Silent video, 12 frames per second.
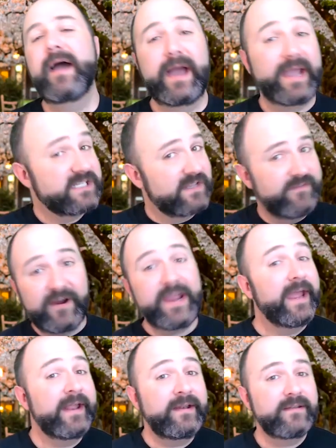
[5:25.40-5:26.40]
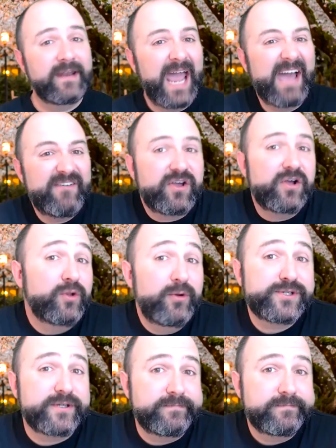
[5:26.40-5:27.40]
I get to the very end and I have a
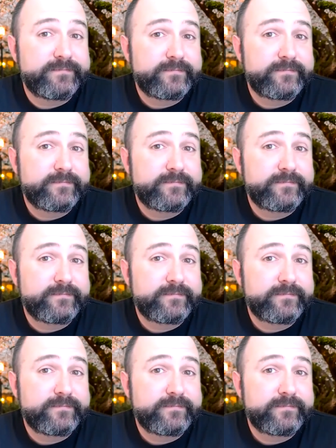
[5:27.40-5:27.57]
conclusion.